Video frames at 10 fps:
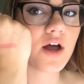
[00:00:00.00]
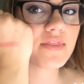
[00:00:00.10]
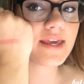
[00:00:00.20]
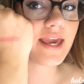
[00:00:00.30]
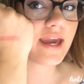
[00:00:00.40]
on
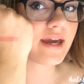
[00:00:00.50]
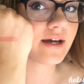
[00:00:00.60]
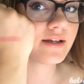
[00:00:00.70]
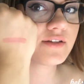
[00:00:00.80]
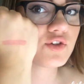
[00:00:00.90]
the
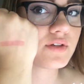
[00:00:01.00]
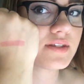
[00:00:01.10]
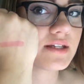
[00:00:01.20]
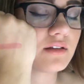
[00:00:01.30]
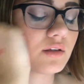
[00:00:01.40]
hand so you can
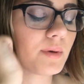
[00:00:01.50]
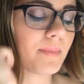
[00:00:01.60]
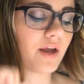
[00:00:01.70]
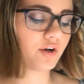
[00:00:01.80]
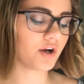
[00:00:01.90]
see a little bit
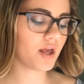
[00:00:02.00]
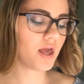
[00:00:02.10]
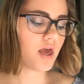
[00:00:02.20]
better.